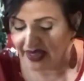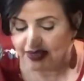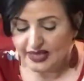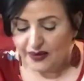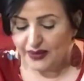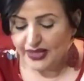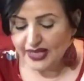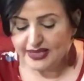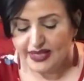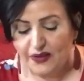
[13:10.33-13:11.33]
Then I
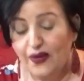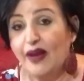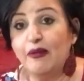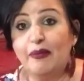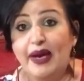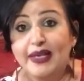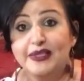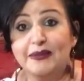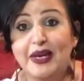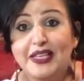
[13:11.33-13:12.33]
realized I don't have a bag
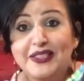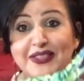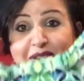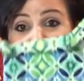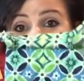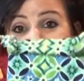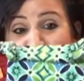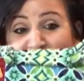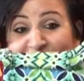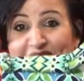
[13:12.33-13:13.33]
to match, so
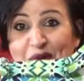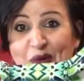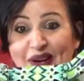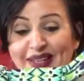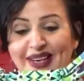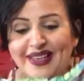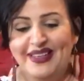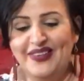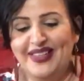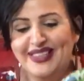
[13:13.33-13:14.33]
why not?
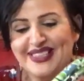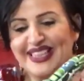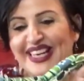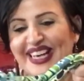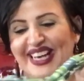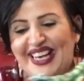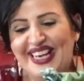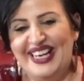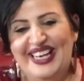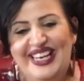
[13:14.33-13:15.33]
Here it is.
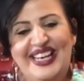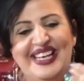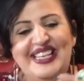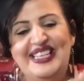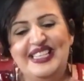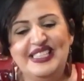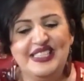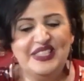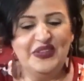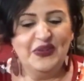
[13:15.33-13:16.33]
It is
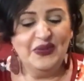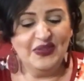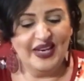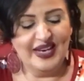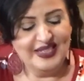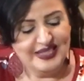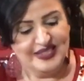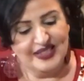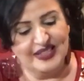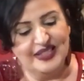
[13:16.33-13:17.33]
new, guys.
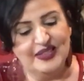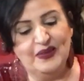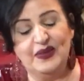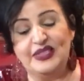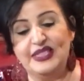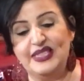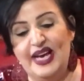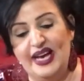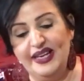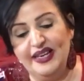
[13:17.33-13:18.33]
Look, what the
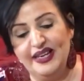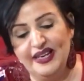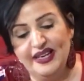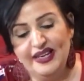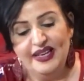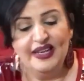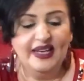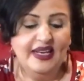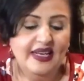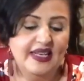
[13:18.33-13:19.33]
tag?
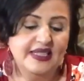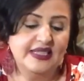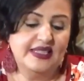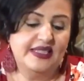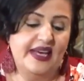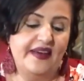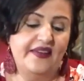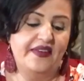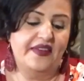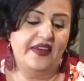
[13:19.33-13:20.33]
It's a
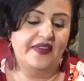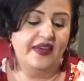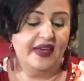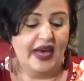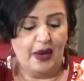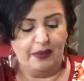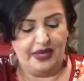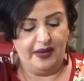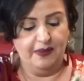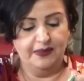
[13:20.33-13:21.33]
Daisy Daisy Gabby.